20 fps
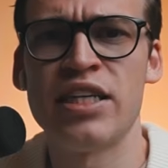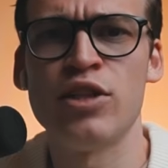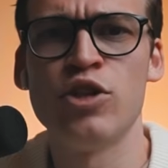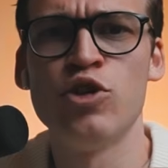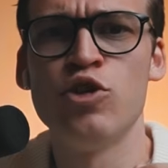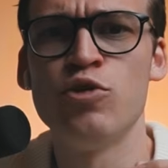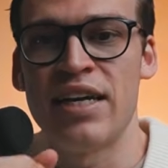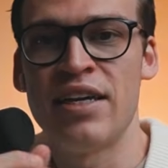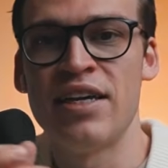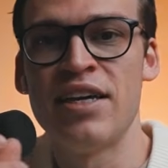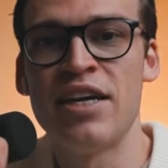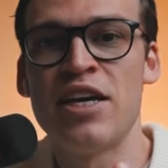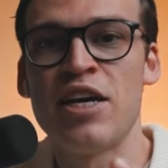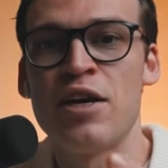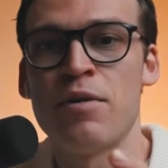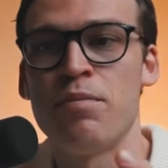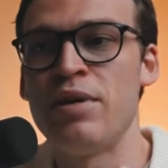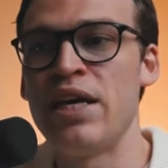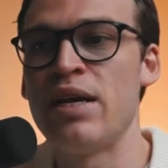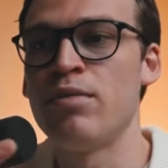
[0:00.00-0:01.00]
loop and
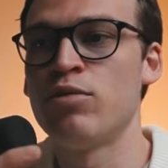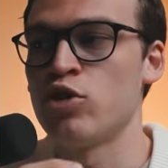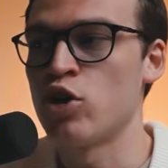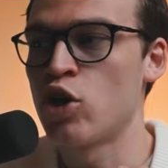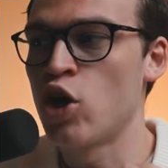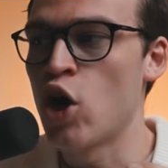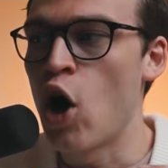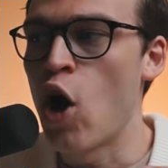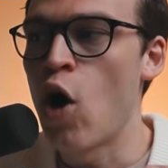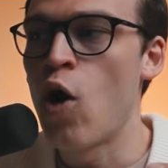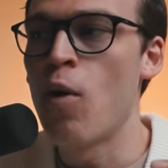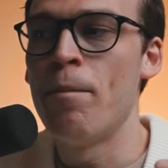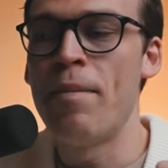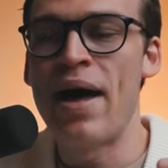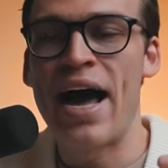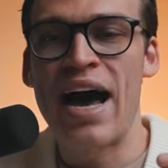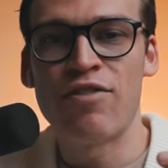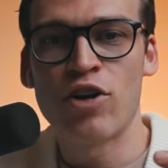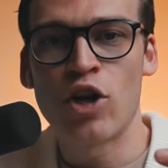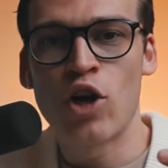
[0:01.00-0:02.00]
be able to
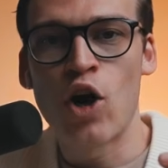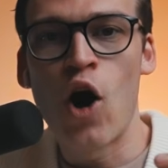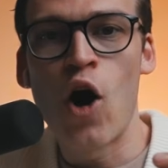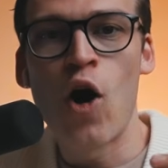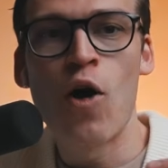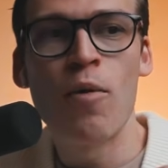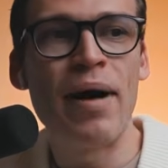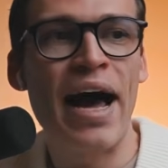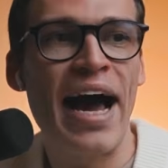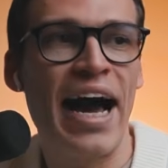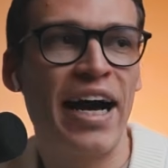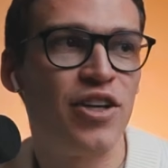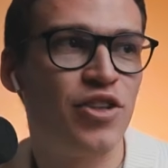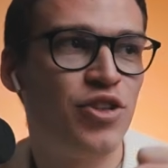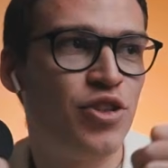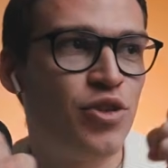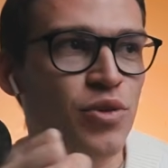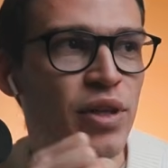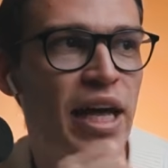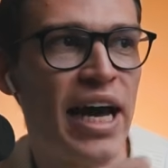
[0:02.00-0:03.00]
have a
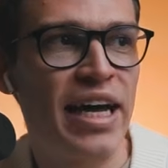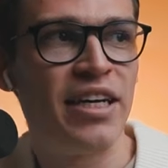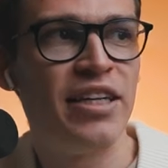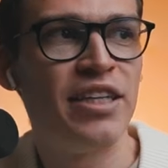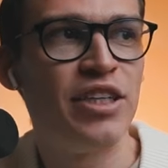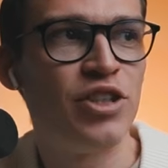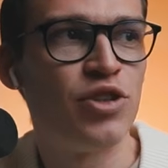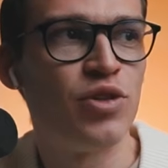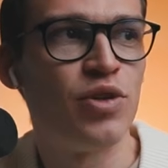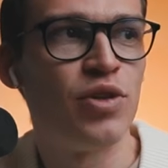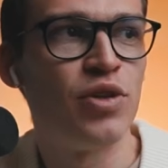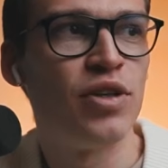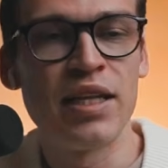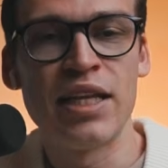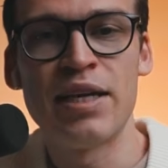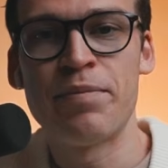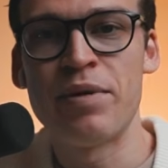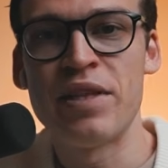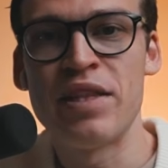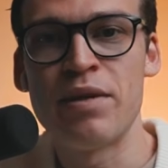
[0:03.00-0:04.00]
callback to that initial
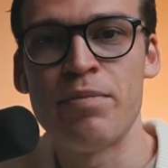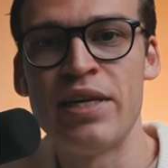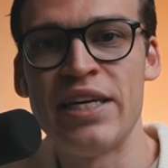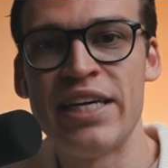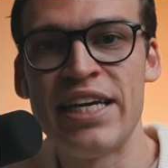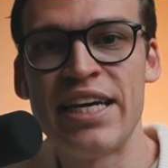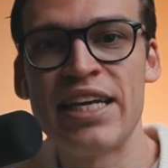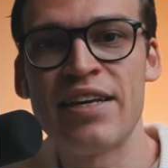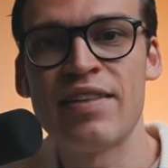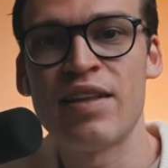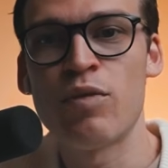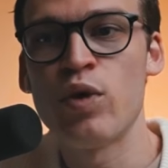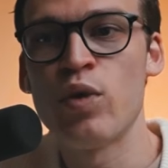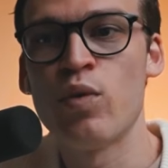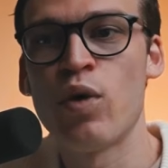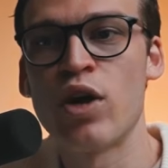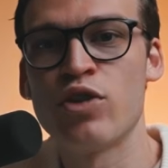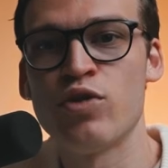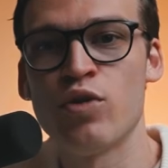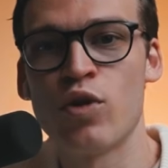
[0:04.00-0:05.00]
clip in the beginning that we
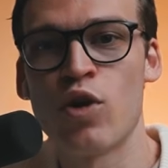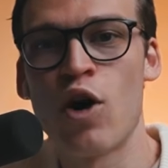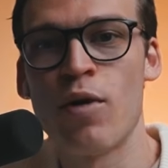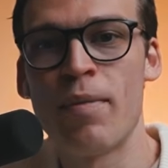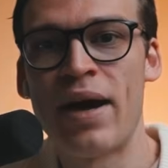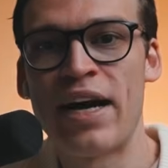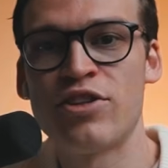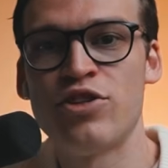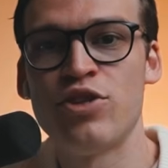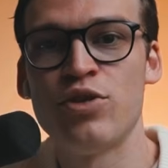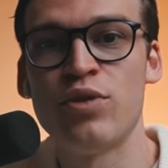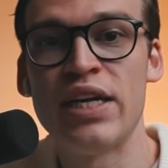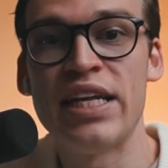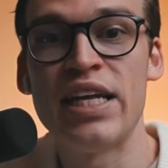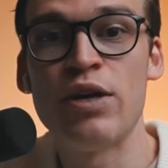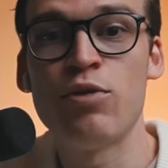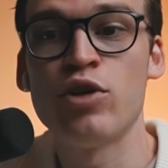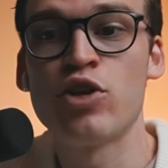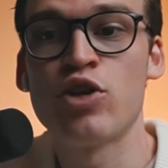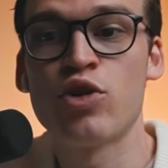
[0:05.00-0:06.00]
want to do a callback to,
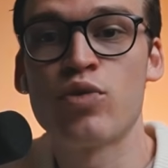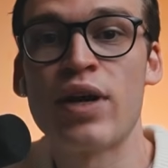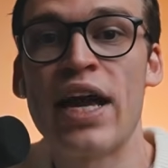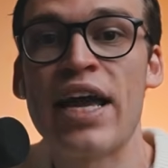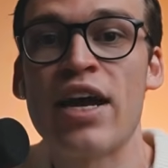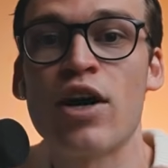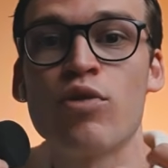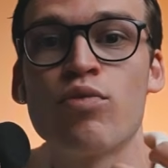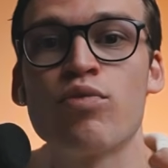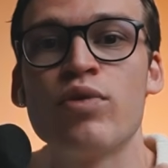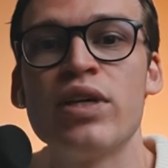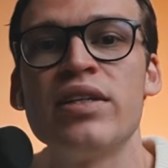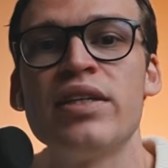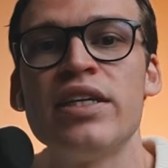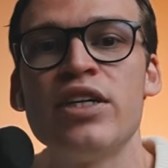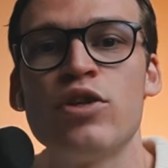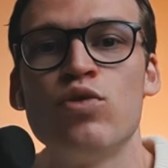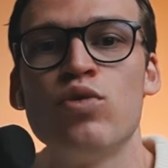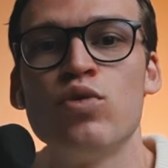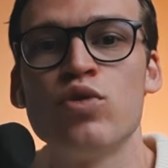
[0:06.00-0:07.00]
and it would create a
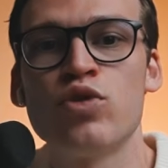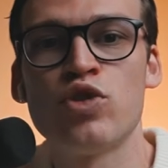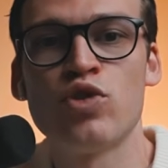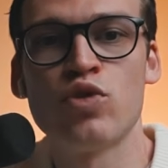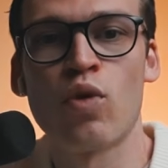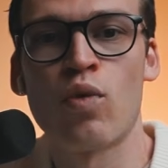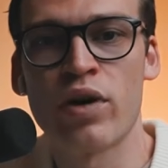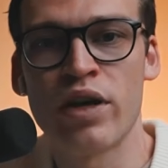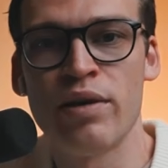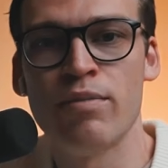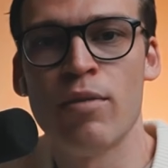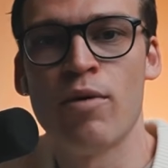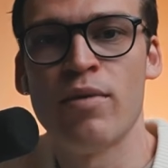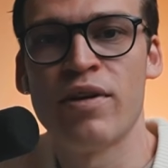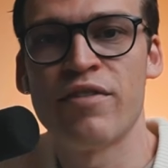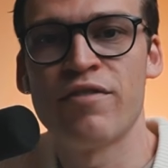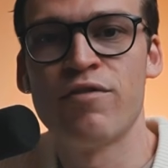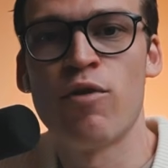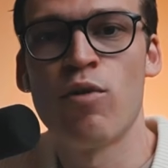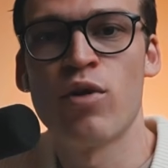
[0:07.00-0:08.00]
really cool story
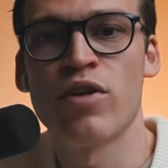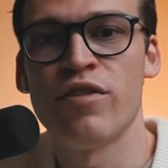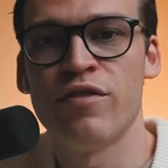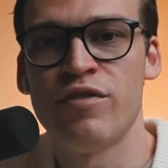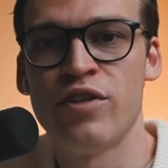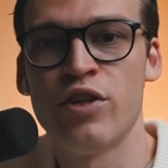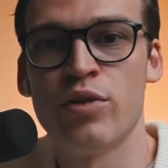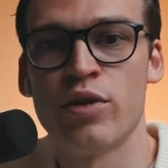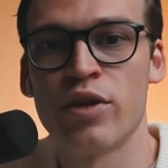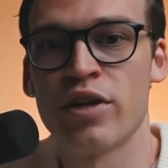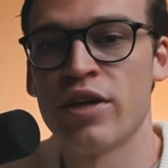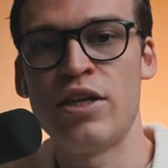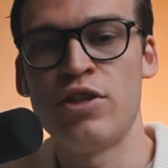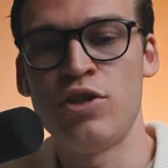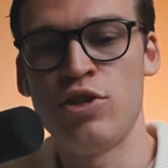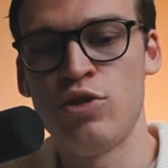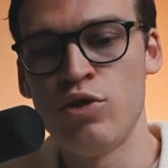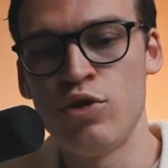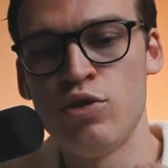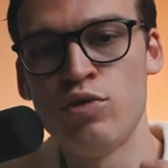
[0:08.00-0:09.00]
moment for the viewer, right?
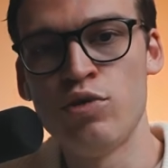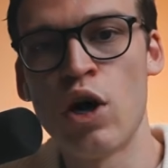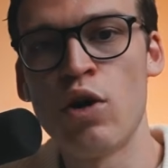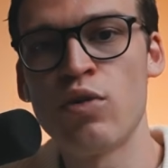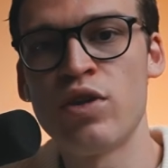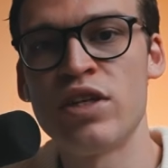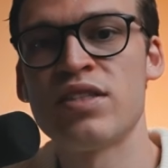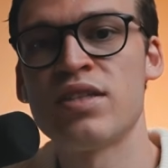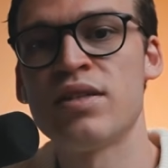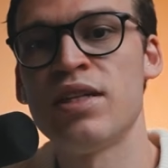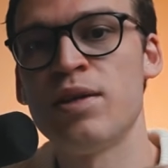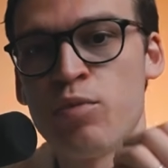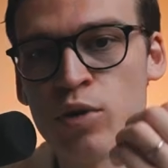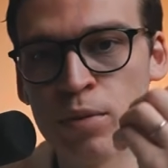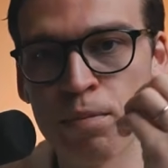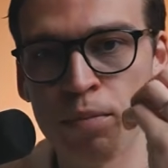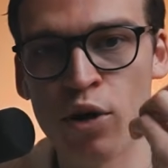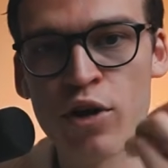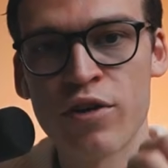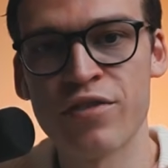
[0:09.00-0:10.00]
You know this clip
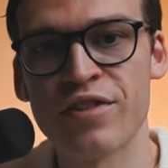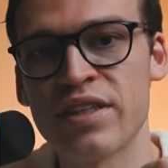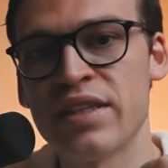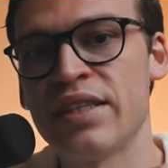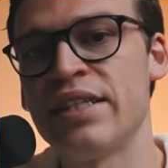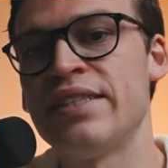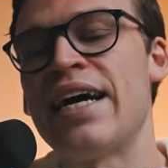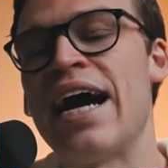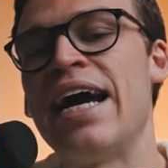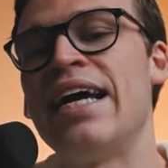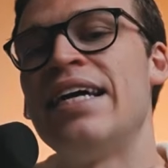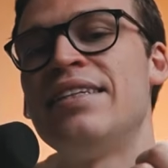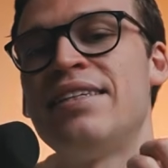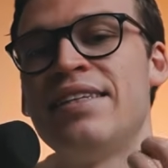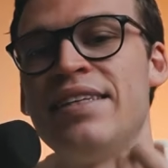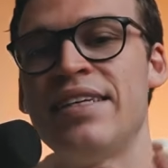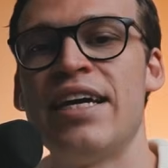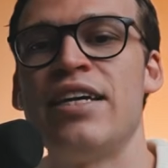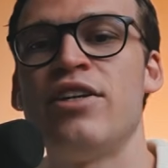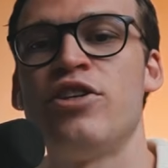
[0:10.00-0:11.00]
would perfectly tie
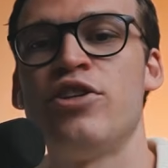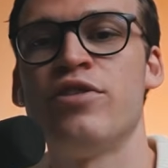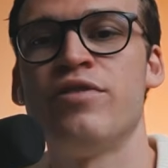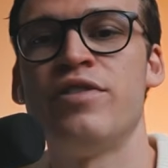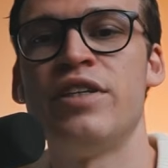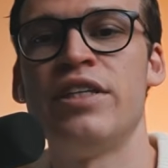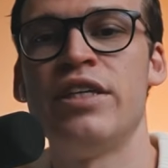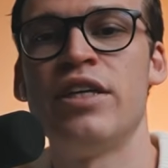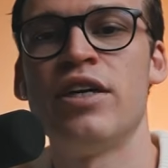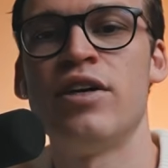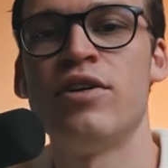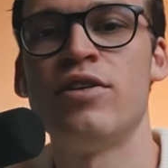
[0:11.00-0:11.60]
into the end of your video,